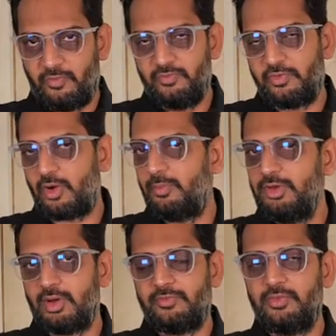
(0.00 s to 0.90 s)
from
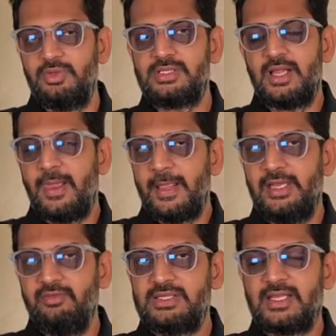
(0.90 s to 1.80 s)
your foods,
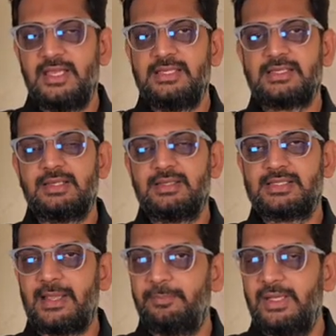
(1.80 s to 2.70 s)
in which case
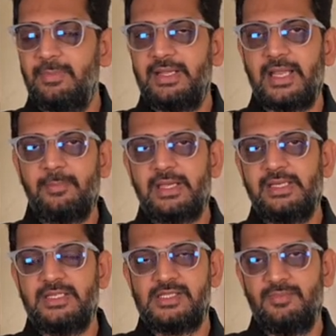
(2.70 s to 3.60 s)
supplementing
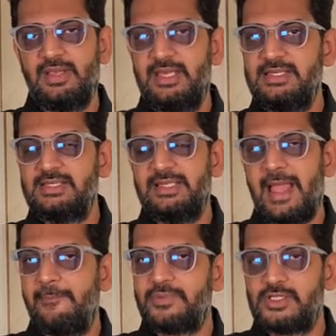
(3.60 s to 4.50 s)
magnesium is an
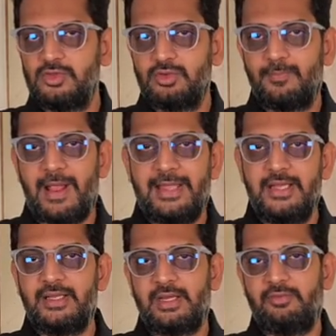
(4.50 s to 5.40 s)
absolute
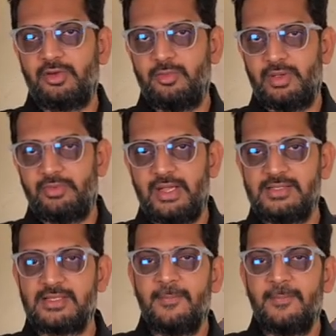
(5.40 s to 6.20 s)
mandatory for you, my friends.